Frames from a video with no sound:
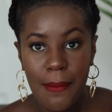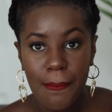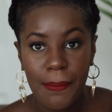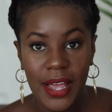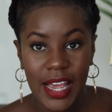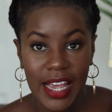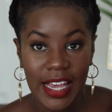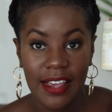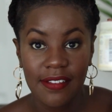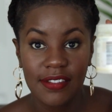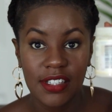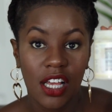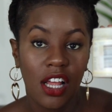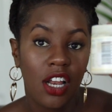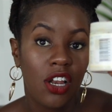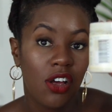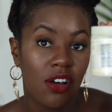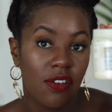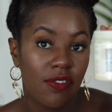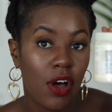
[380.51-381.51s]
but it gives it a
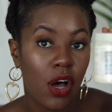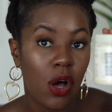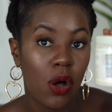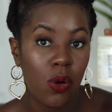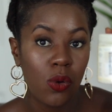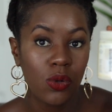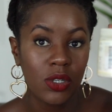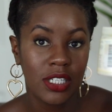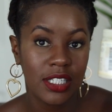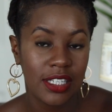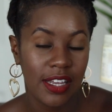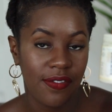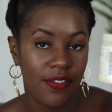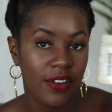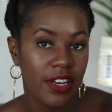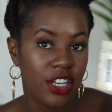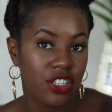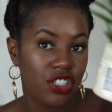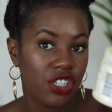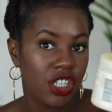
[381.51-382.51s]
lot of hold and
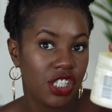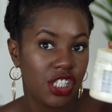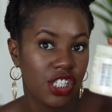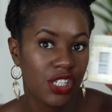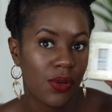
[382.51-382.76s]
definition.